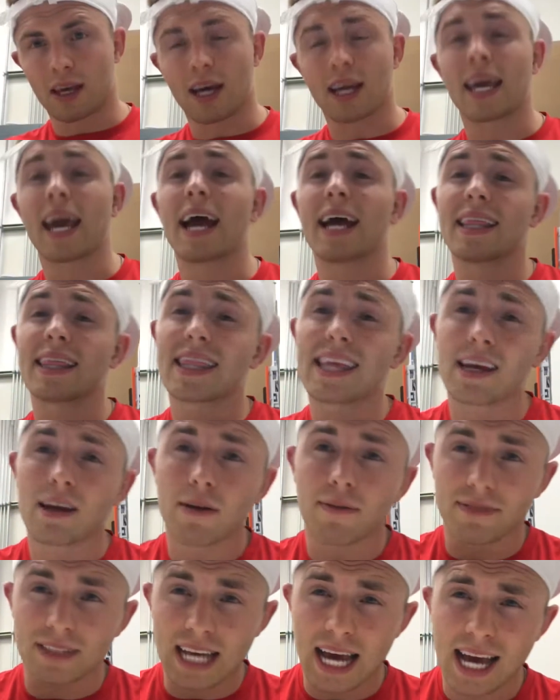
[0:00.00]
Again, think
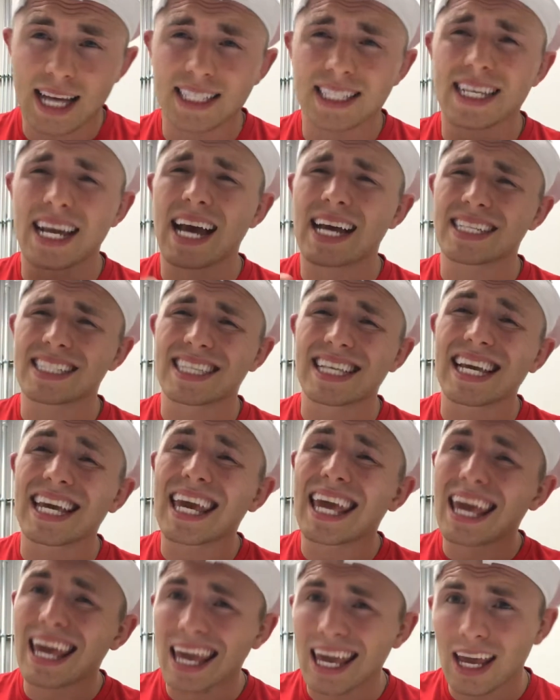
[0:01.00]
of test as the
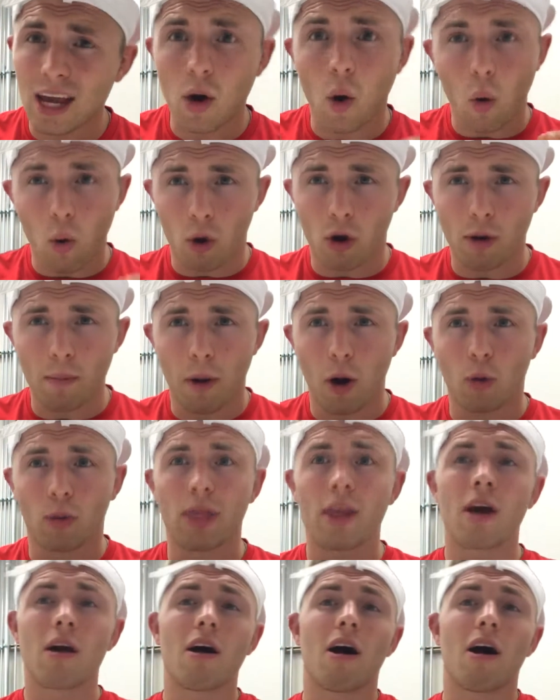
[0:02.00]
king hormone